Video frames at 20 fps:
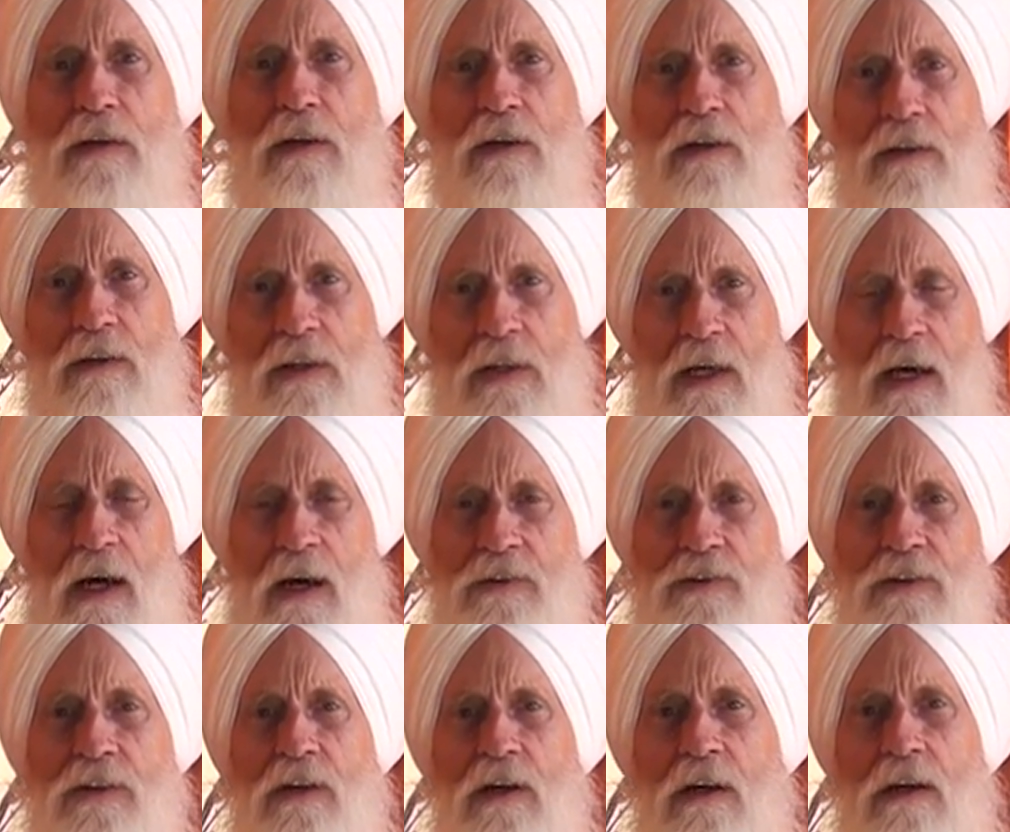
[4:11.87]
into the
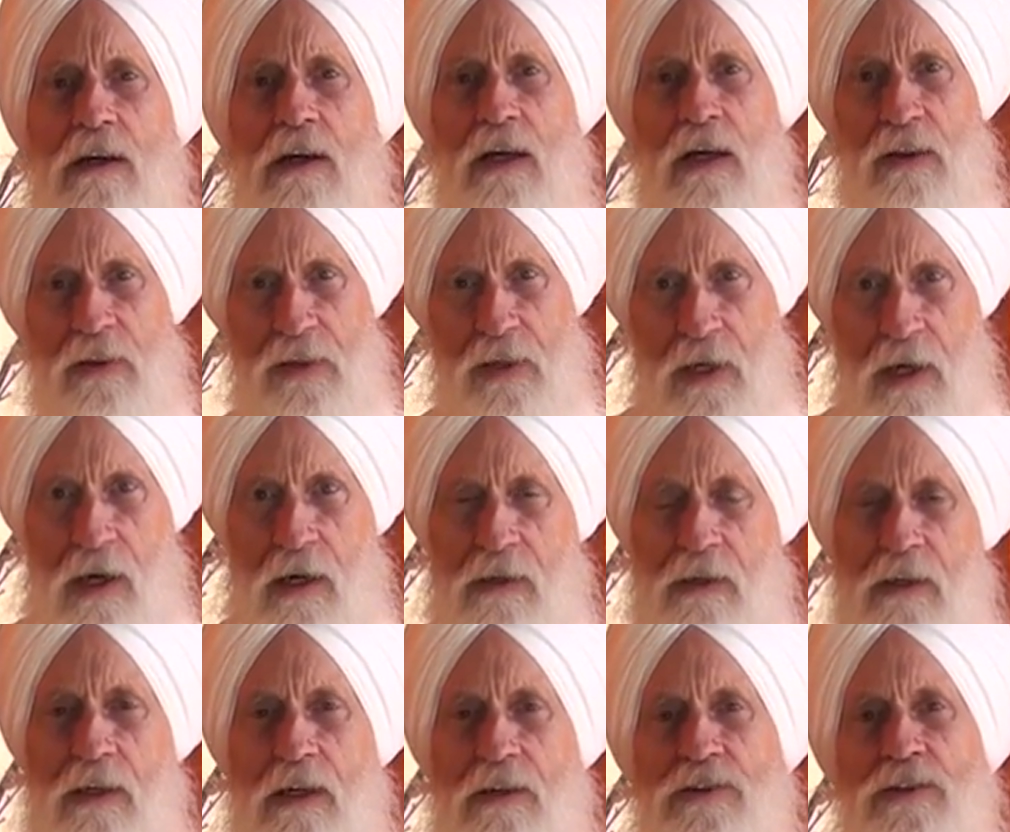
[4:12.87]
Ajna, the
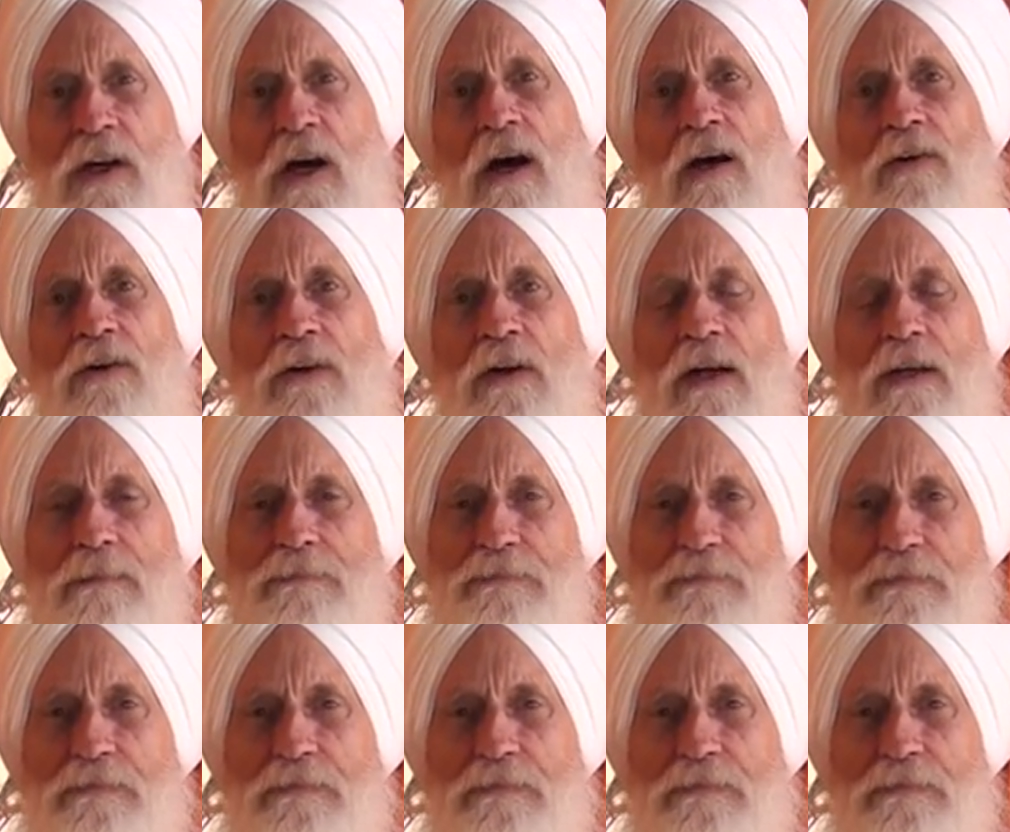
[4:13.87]
Agya chakra.